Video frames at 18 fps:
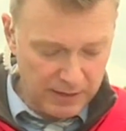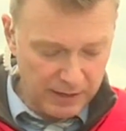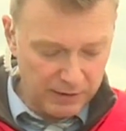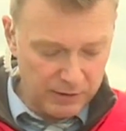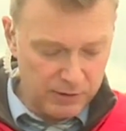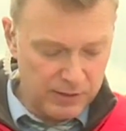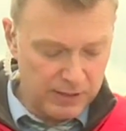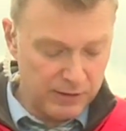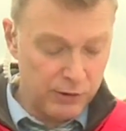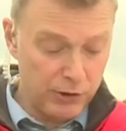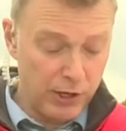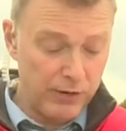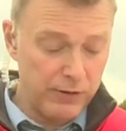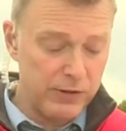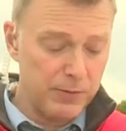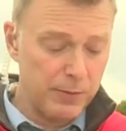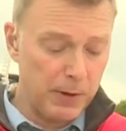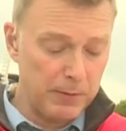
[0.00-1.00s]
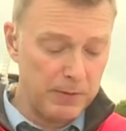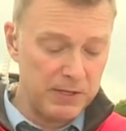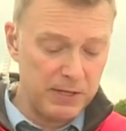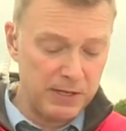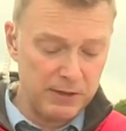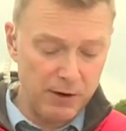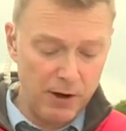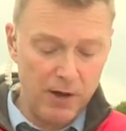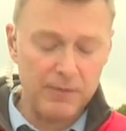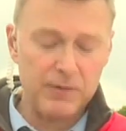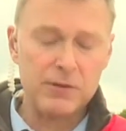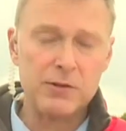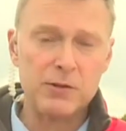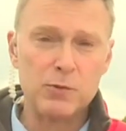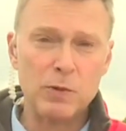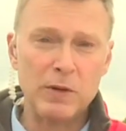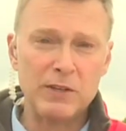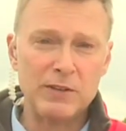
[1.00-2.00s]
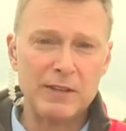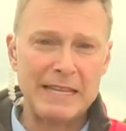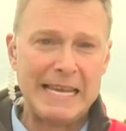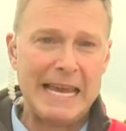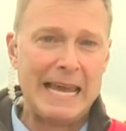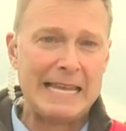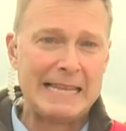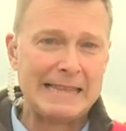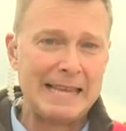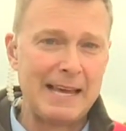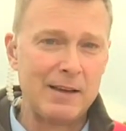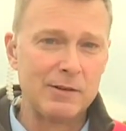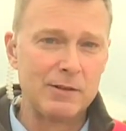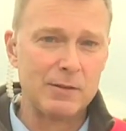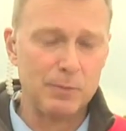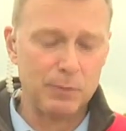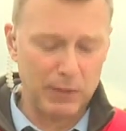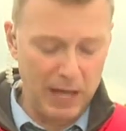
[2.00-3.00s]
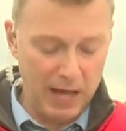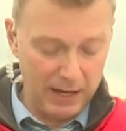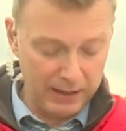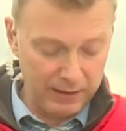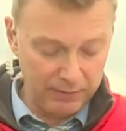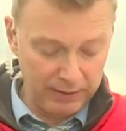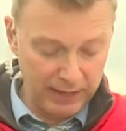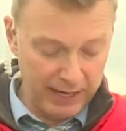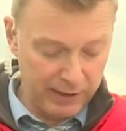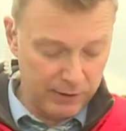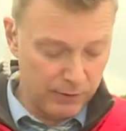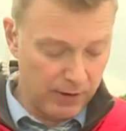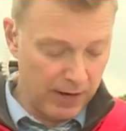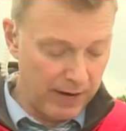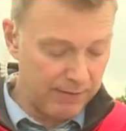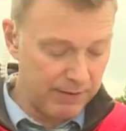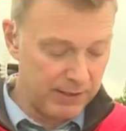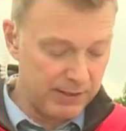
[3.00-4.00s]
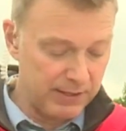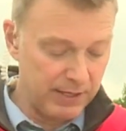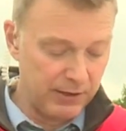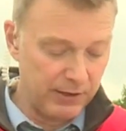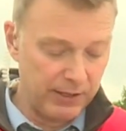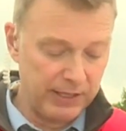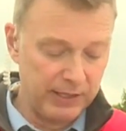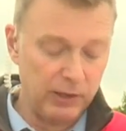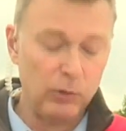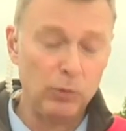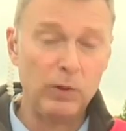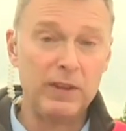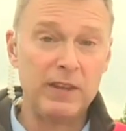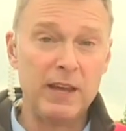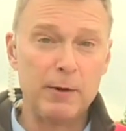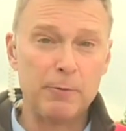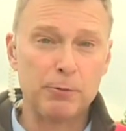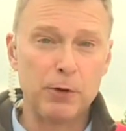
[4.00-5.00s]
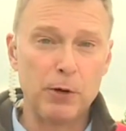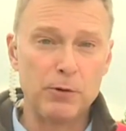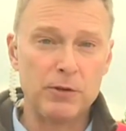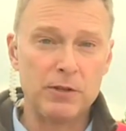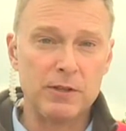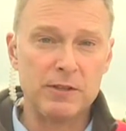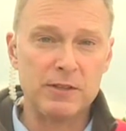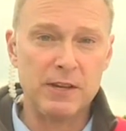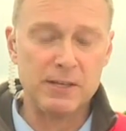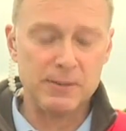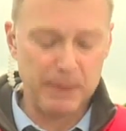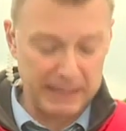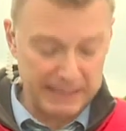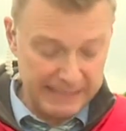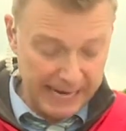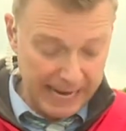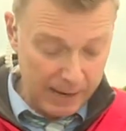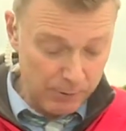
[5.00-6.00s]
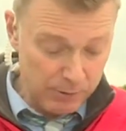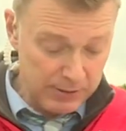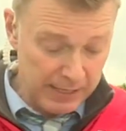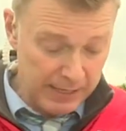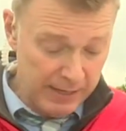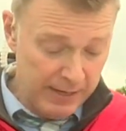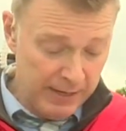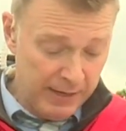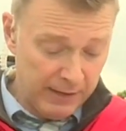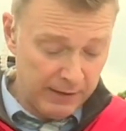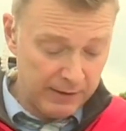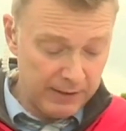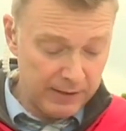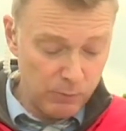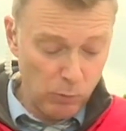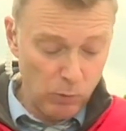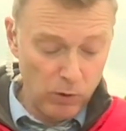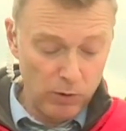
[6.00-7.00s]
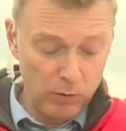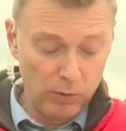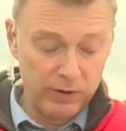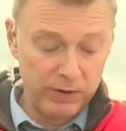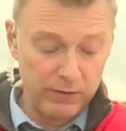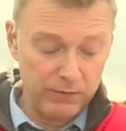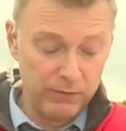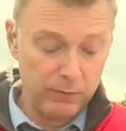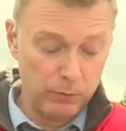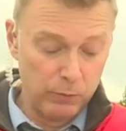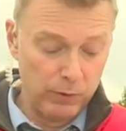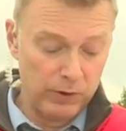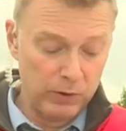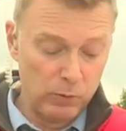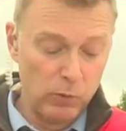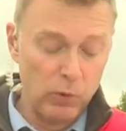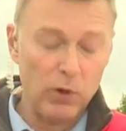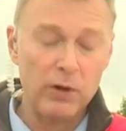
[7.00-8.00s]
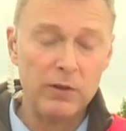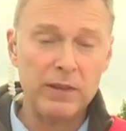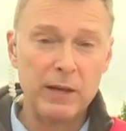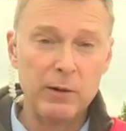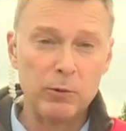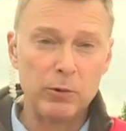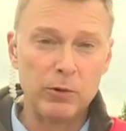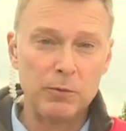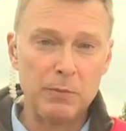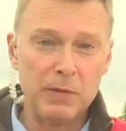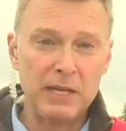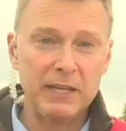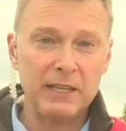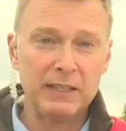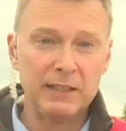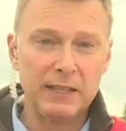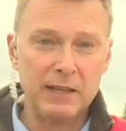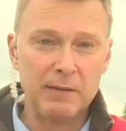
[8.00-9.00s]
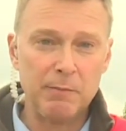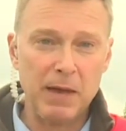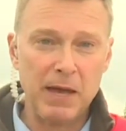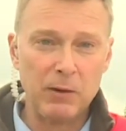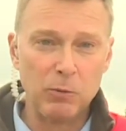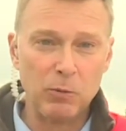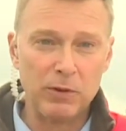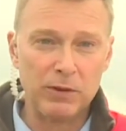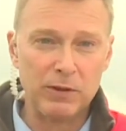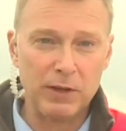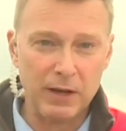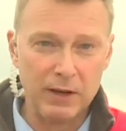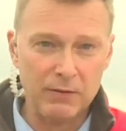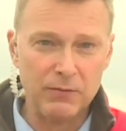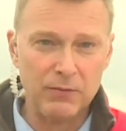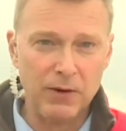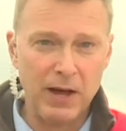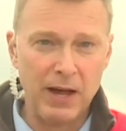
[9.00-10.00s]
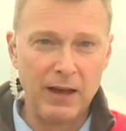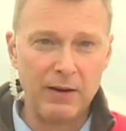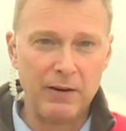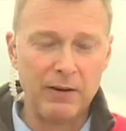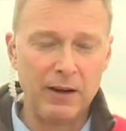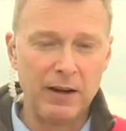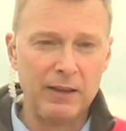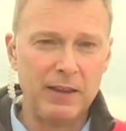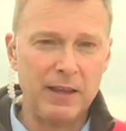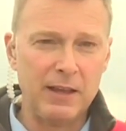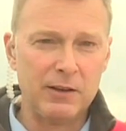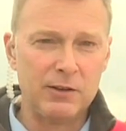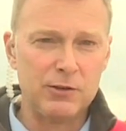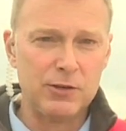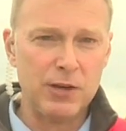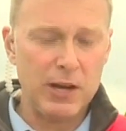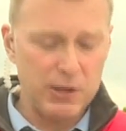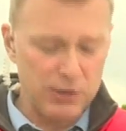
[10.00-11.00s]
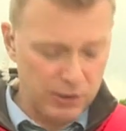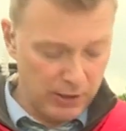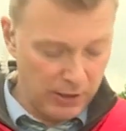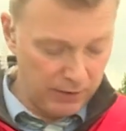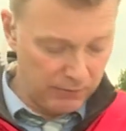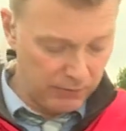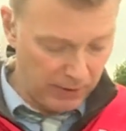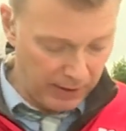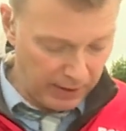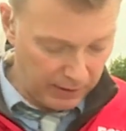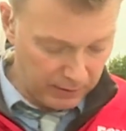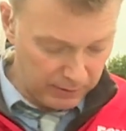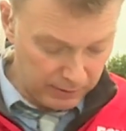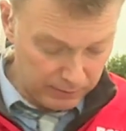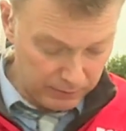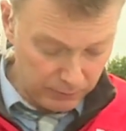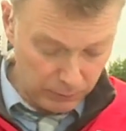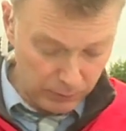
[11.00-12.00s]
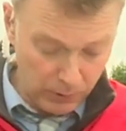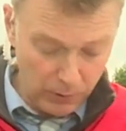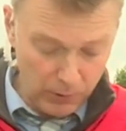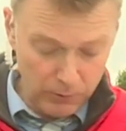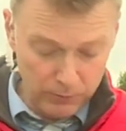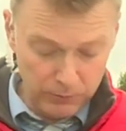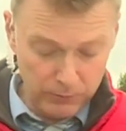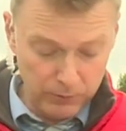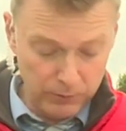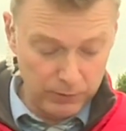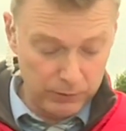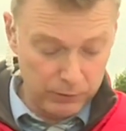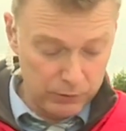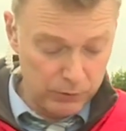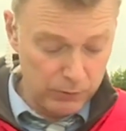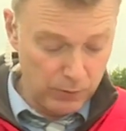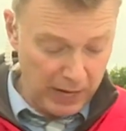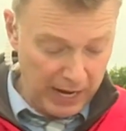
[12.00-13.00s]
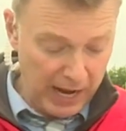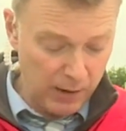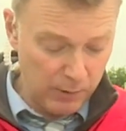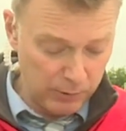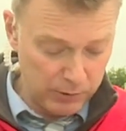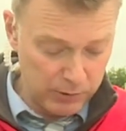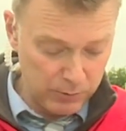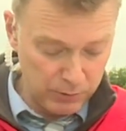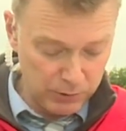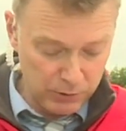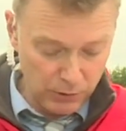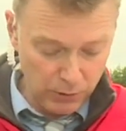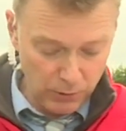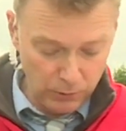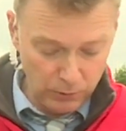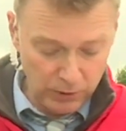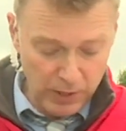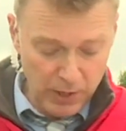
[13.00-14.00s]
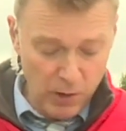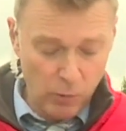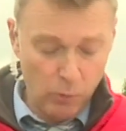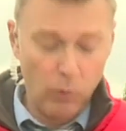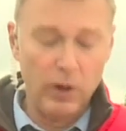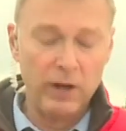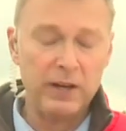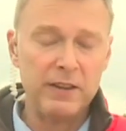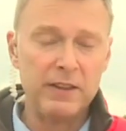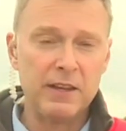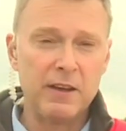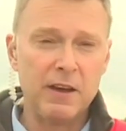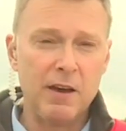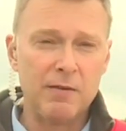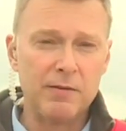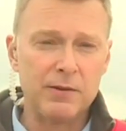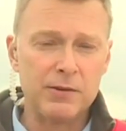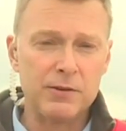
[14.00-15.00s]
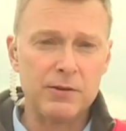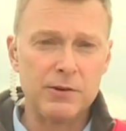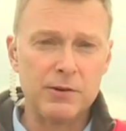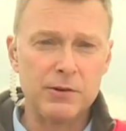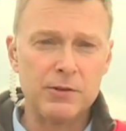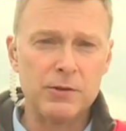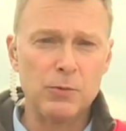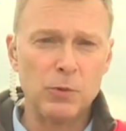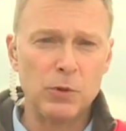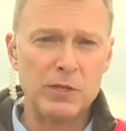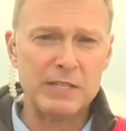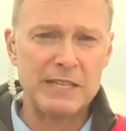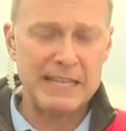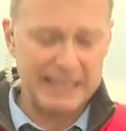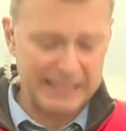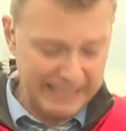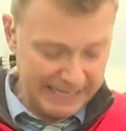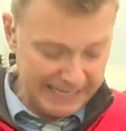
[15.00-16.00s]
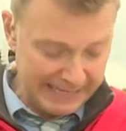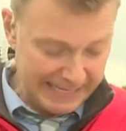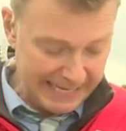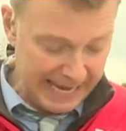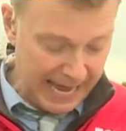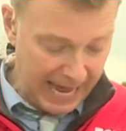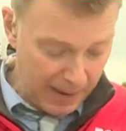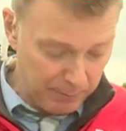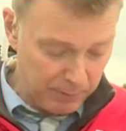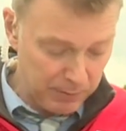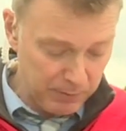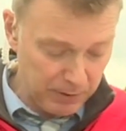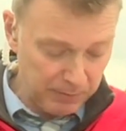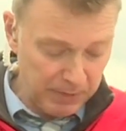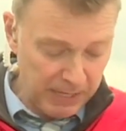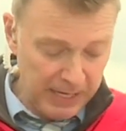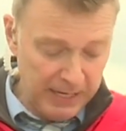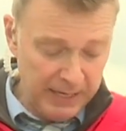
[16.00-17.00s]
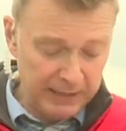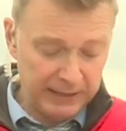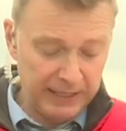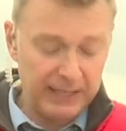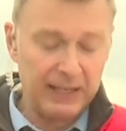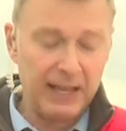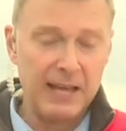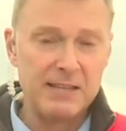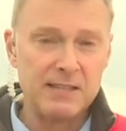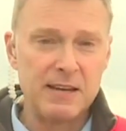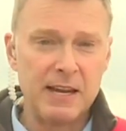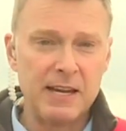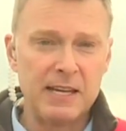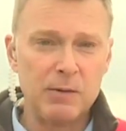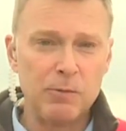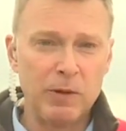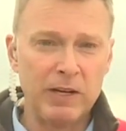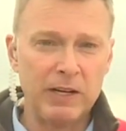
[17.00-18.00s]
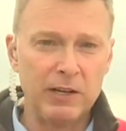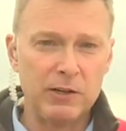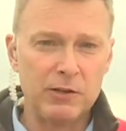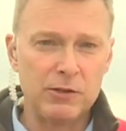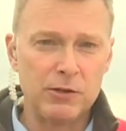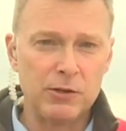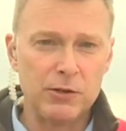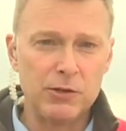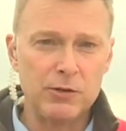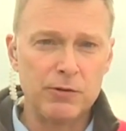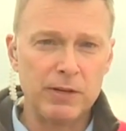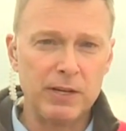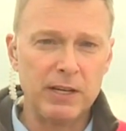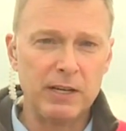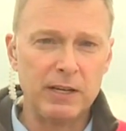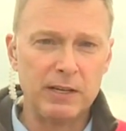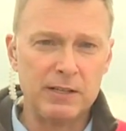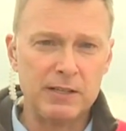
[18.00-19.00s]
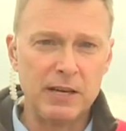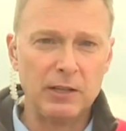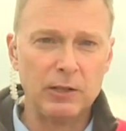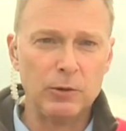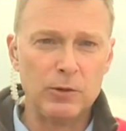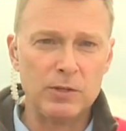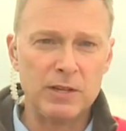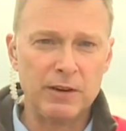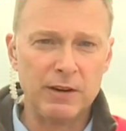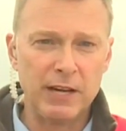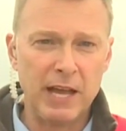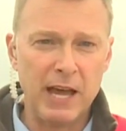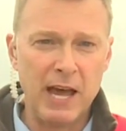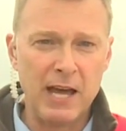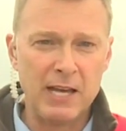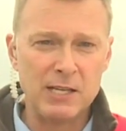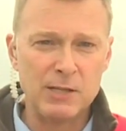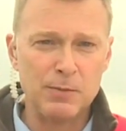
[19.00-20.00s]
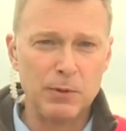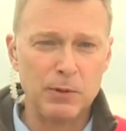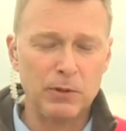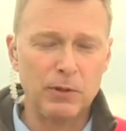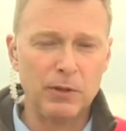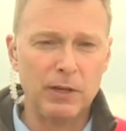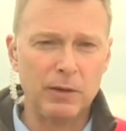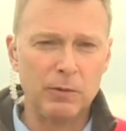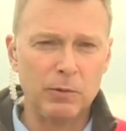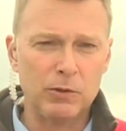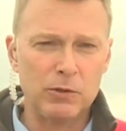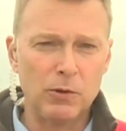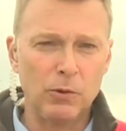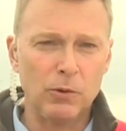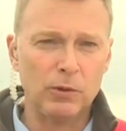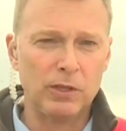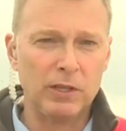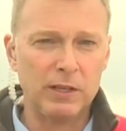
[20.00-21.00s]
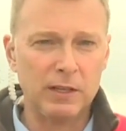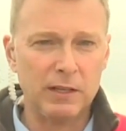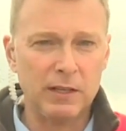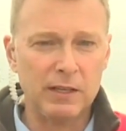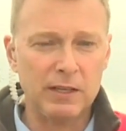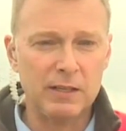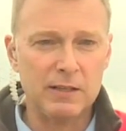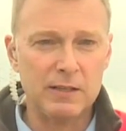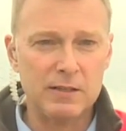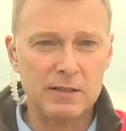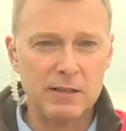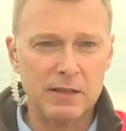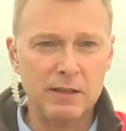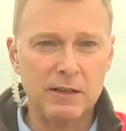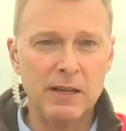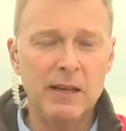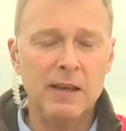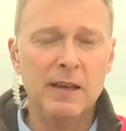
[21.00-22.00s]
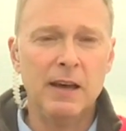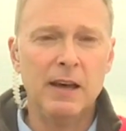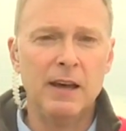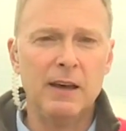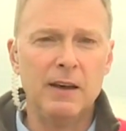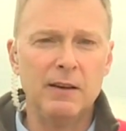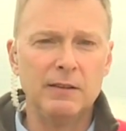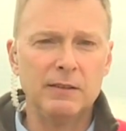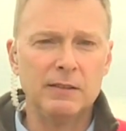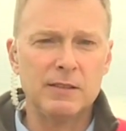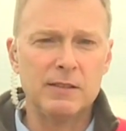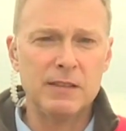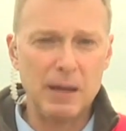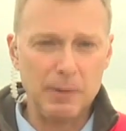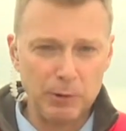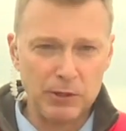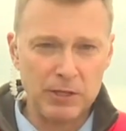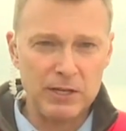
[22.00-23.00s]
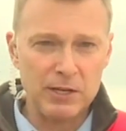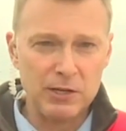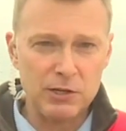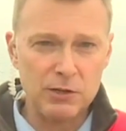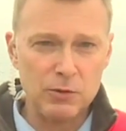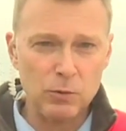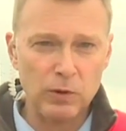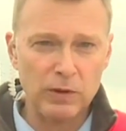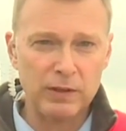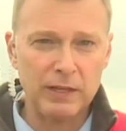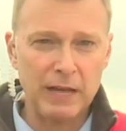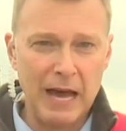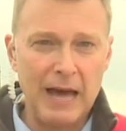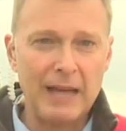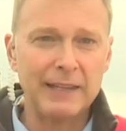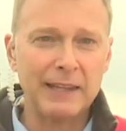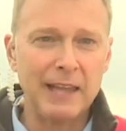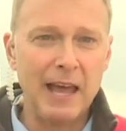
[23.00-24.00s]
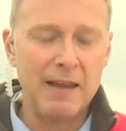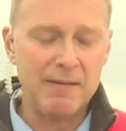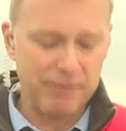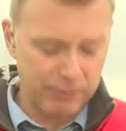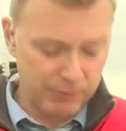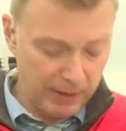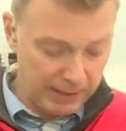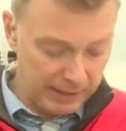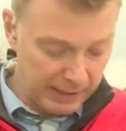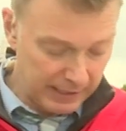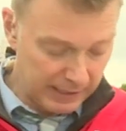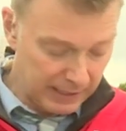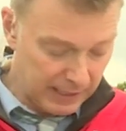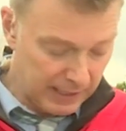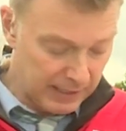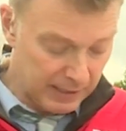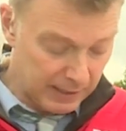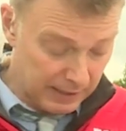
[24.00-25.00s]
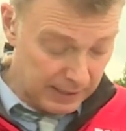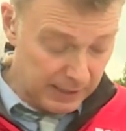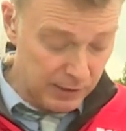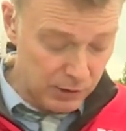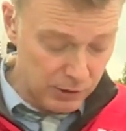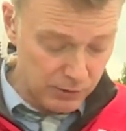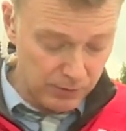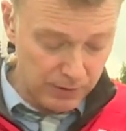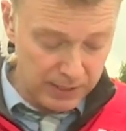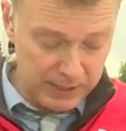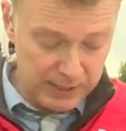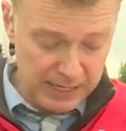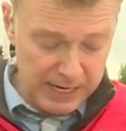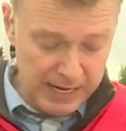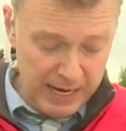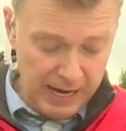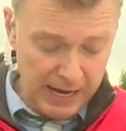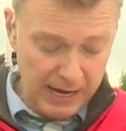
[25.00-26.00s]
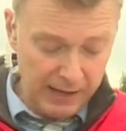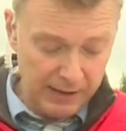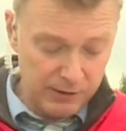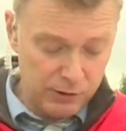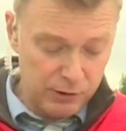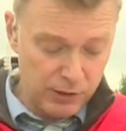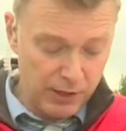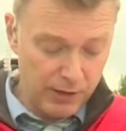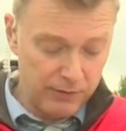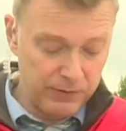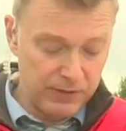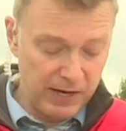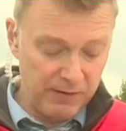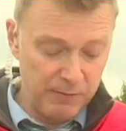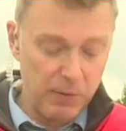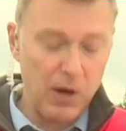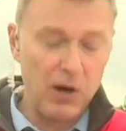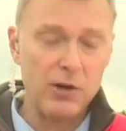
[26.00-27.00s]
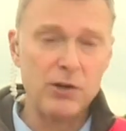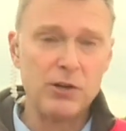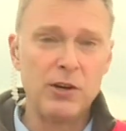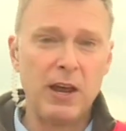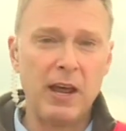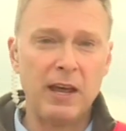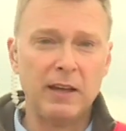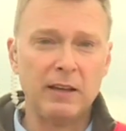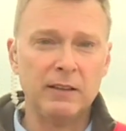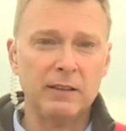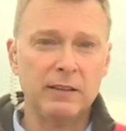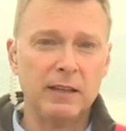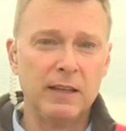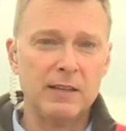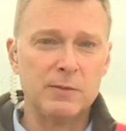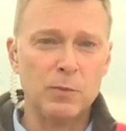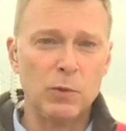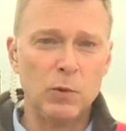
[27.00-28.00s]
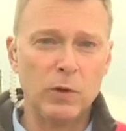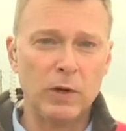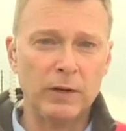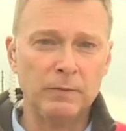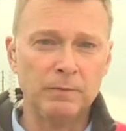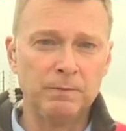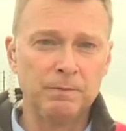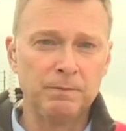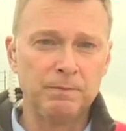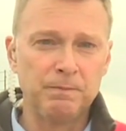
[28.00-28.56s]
Now, the sheriff's department says officers went to the 8,000 block of Lake Drive in Cedar Hill when they approached the suspect's house. The warrant with the with the warrant, they were immediately met with gunfire, and they exchanged gunfire for over two hours. We're told one of the officers was hit in the abdomen late last night. He he went into surgery at a St. Louis area hospital, and we're told he is in uh, stable condition with non life threatening injuries. Uh, the Sheriff Dave Marshak has more.